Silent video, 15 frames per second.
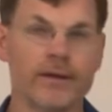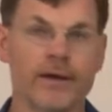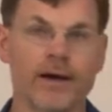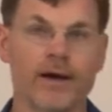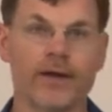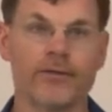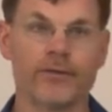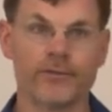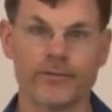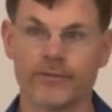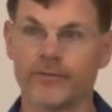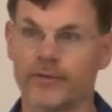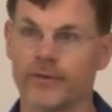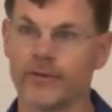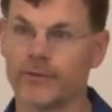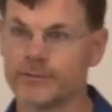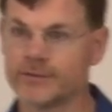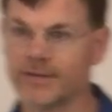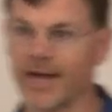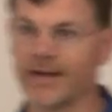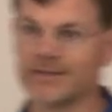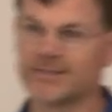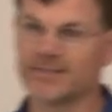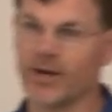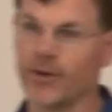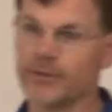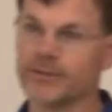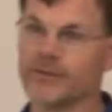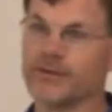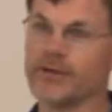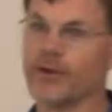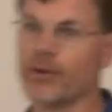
Uh, they're those kind of salt of the